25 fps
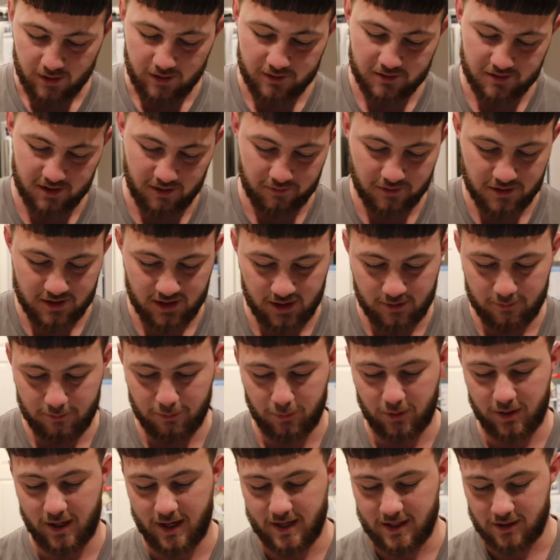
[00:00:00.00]

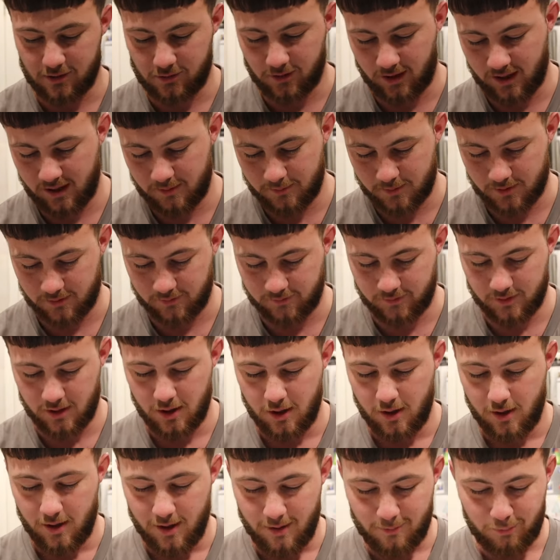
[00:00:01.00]
17.8 grams of
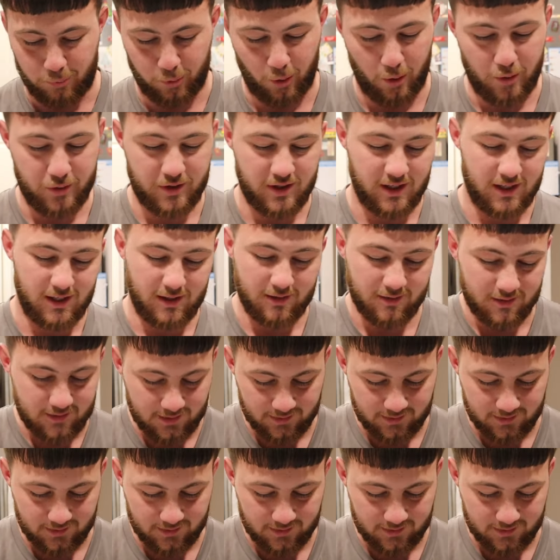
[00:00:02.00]
protein,